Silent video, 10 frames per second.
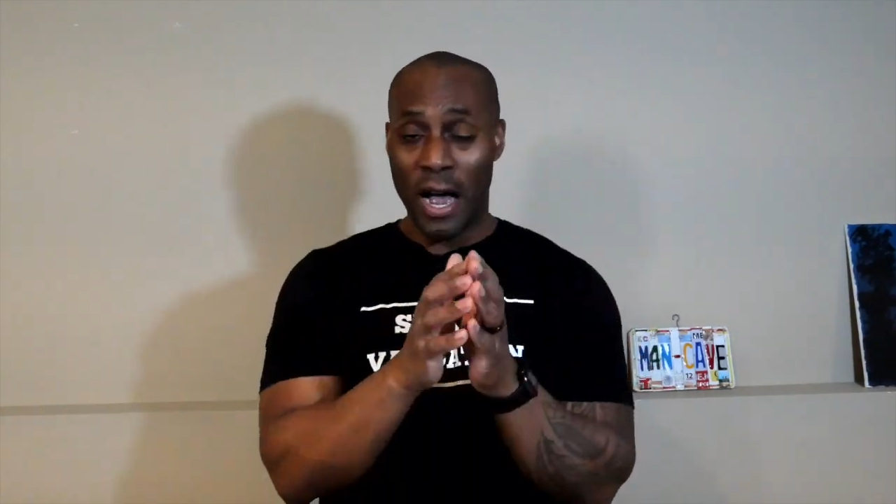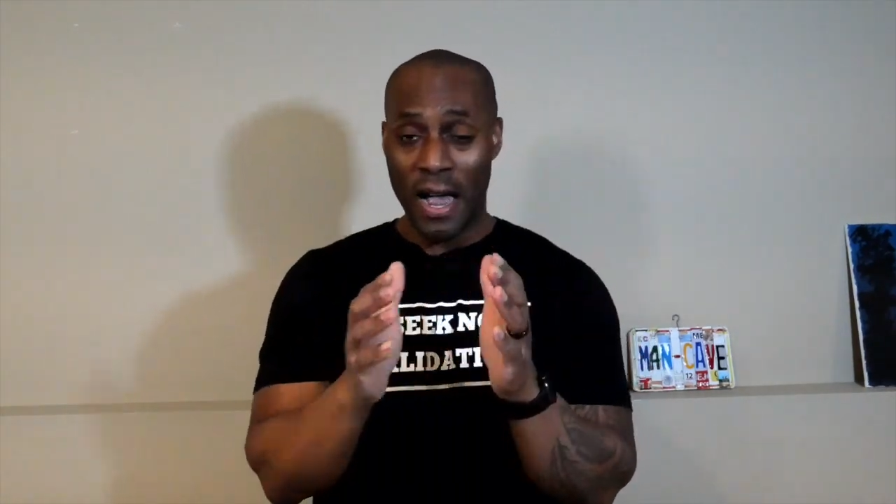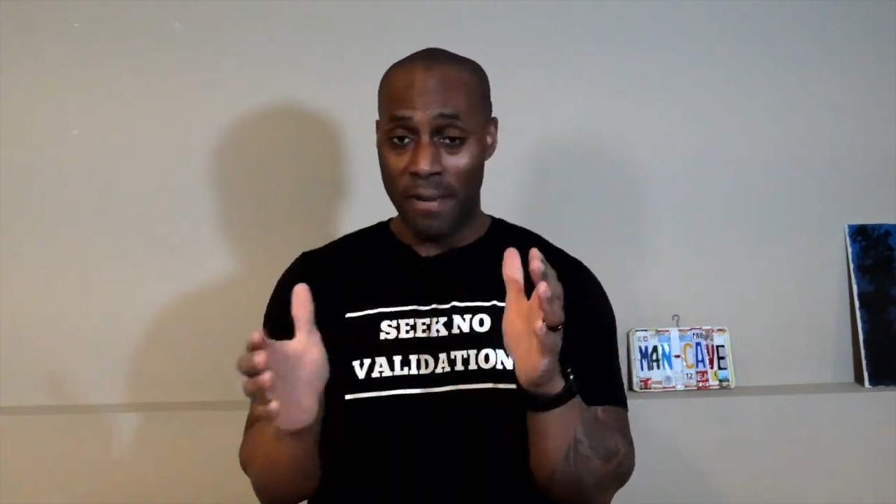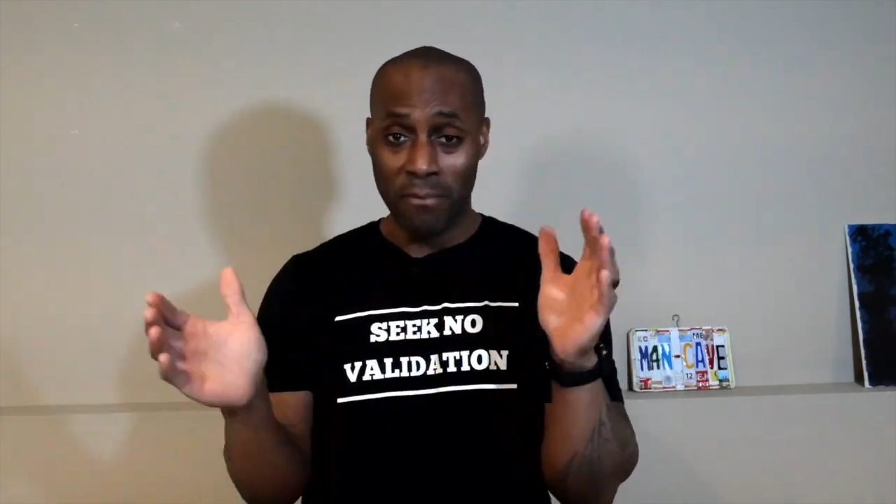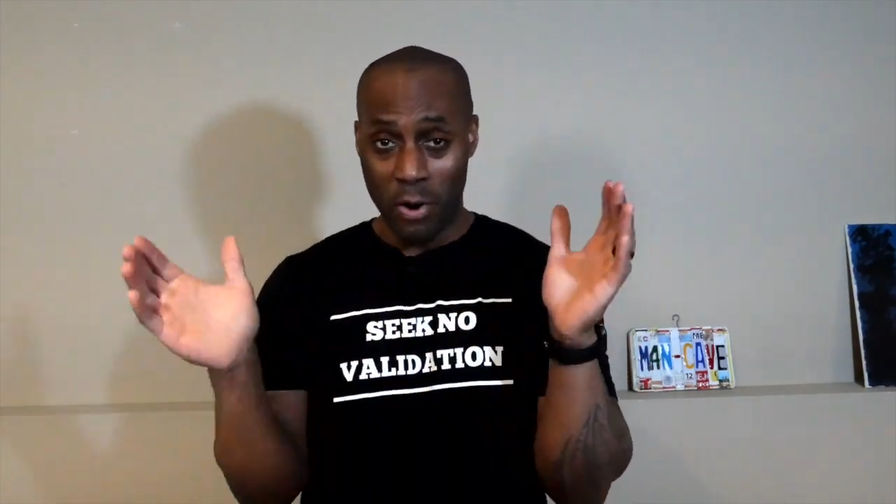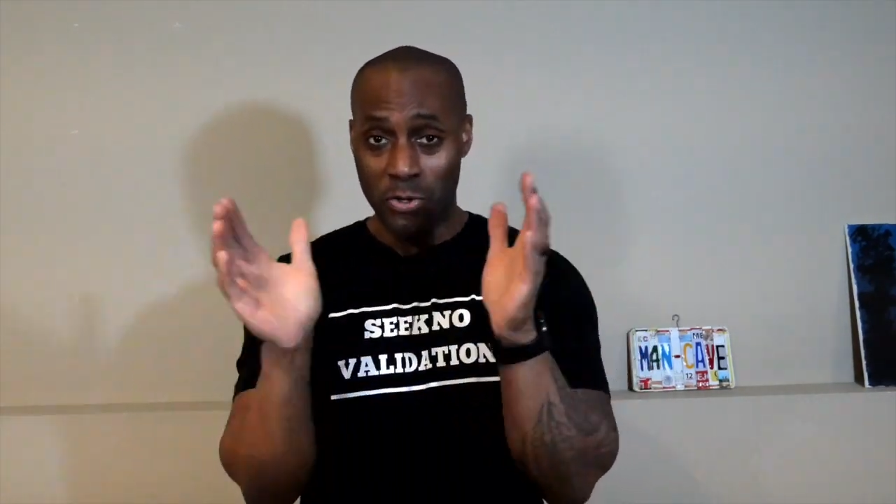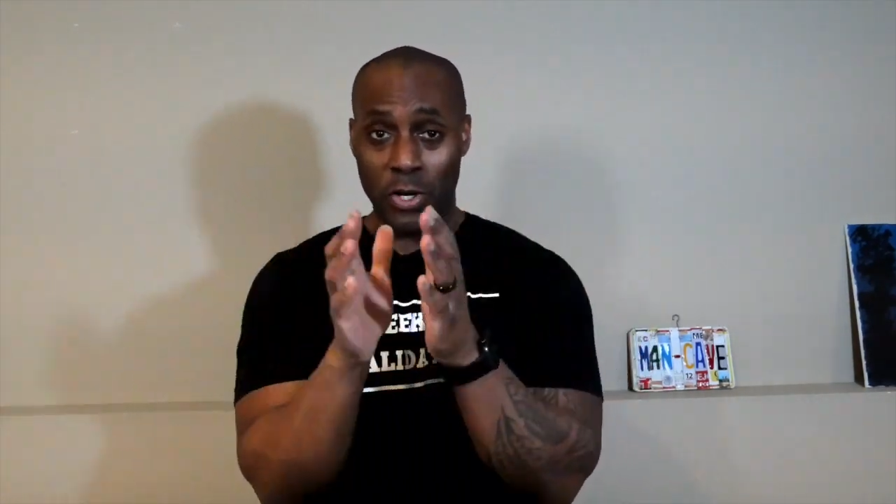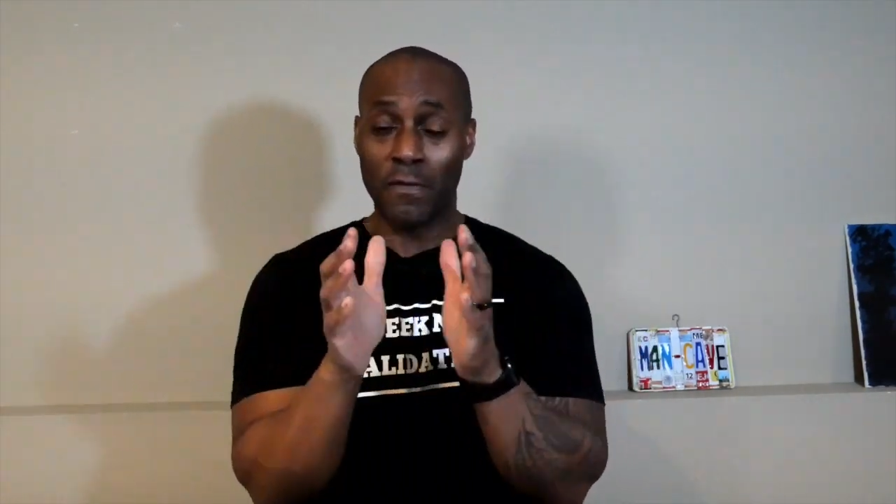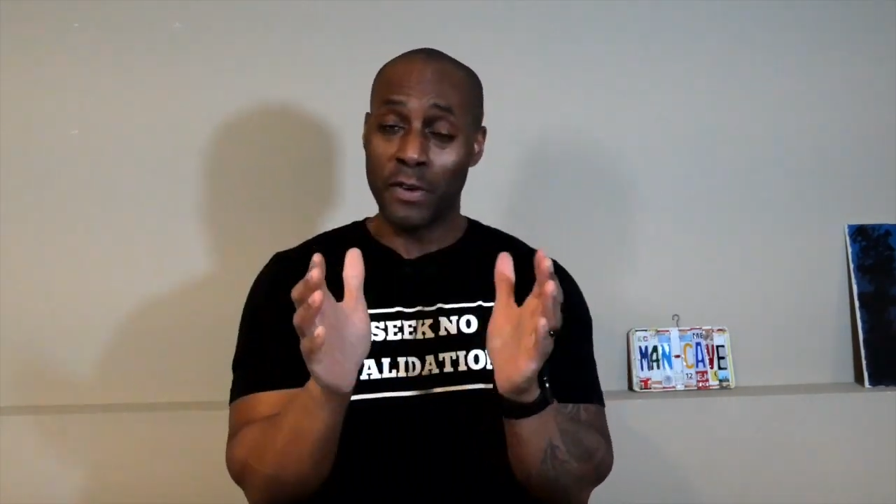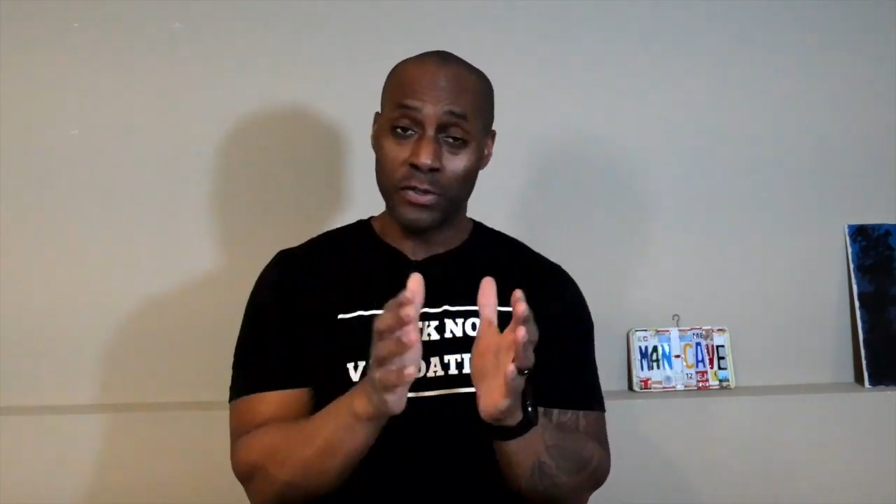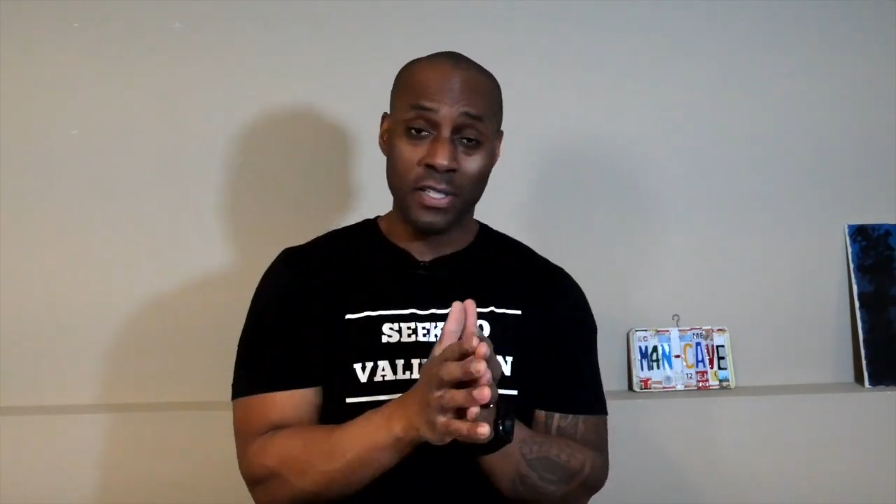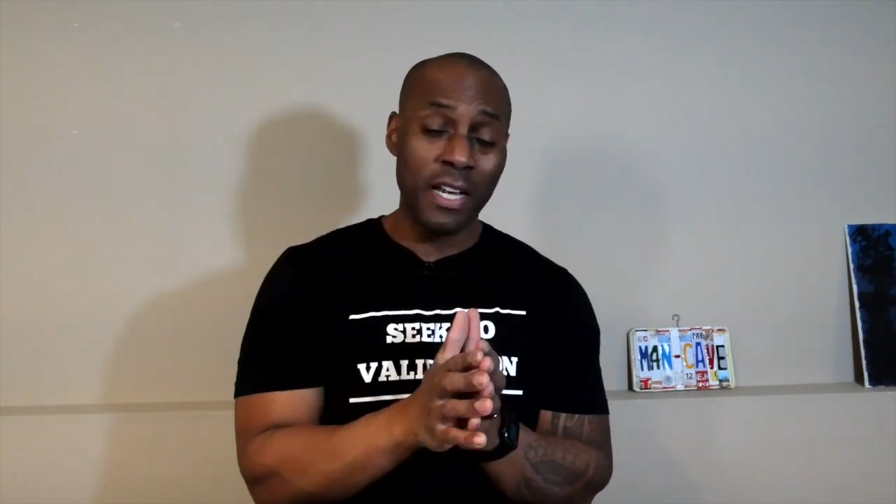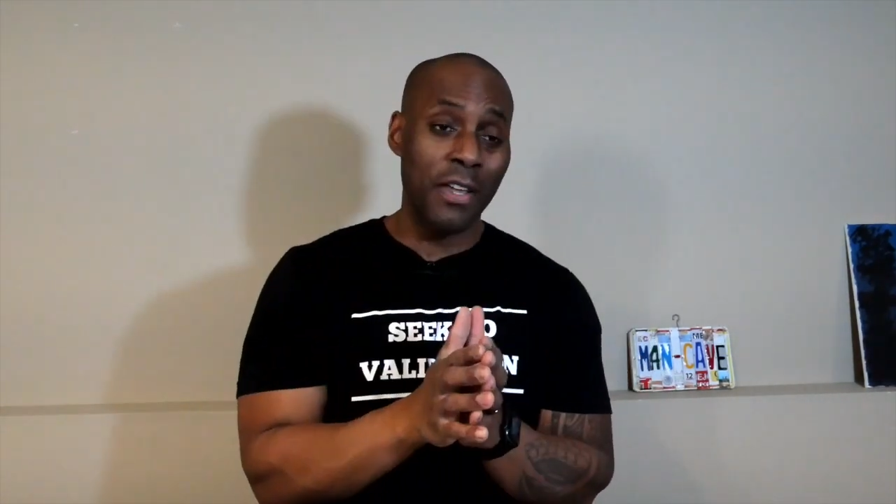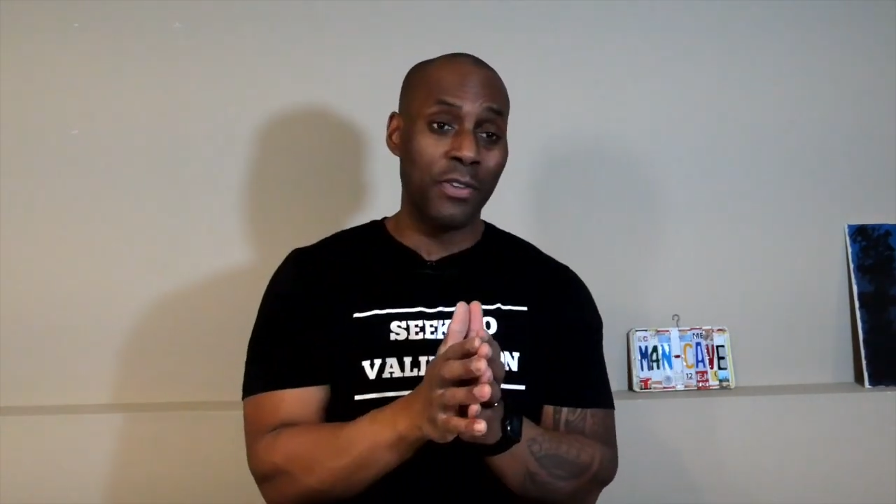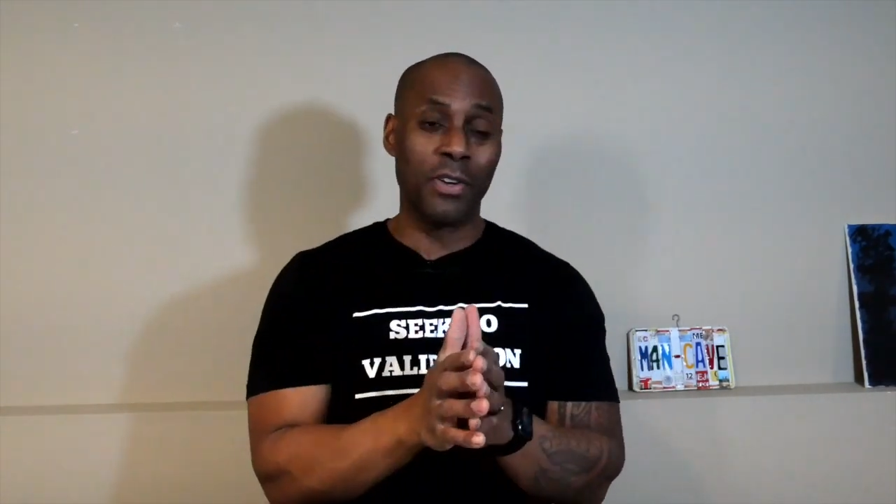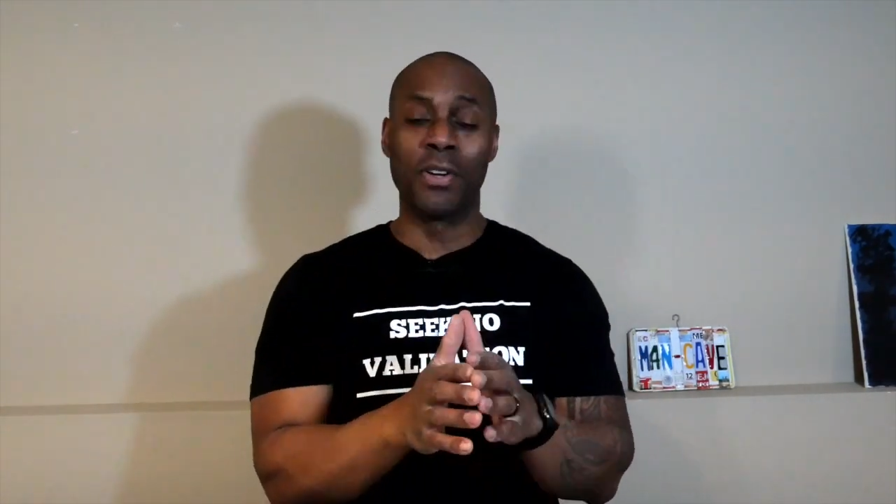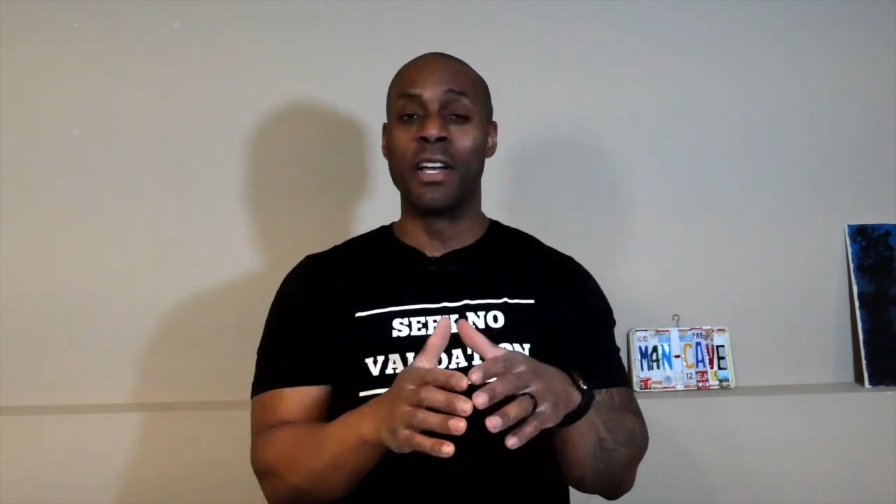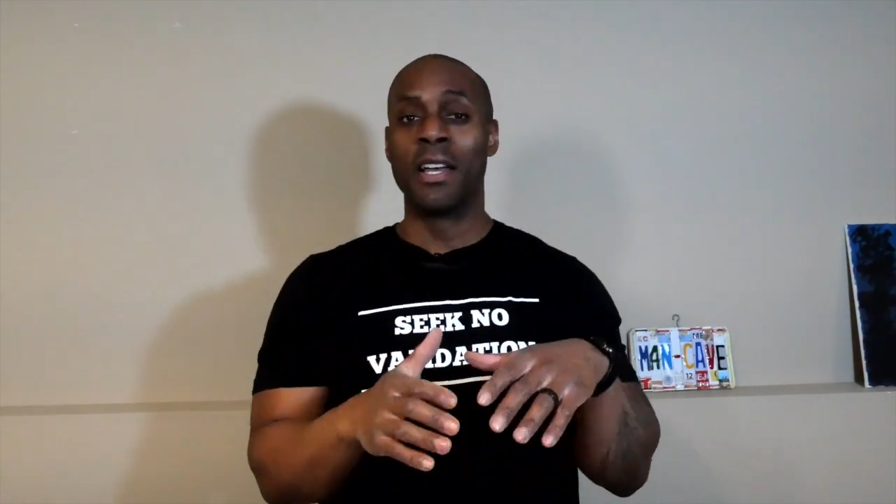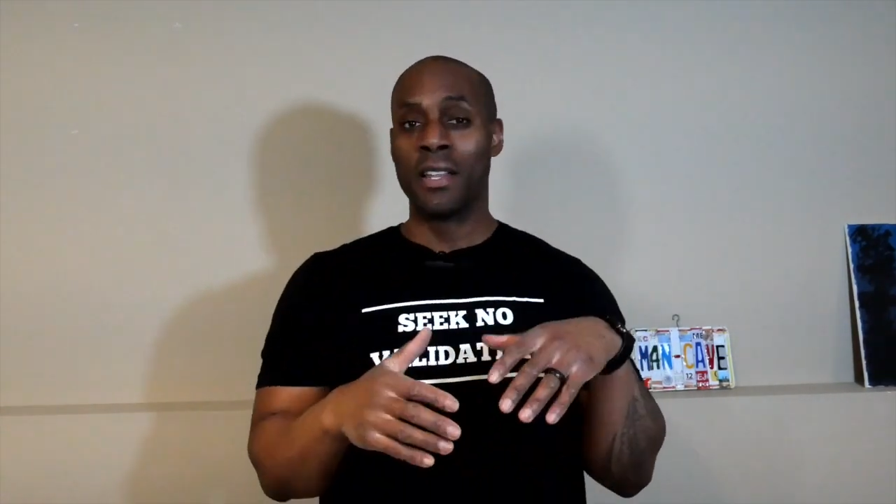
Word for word: I merge all the videos together.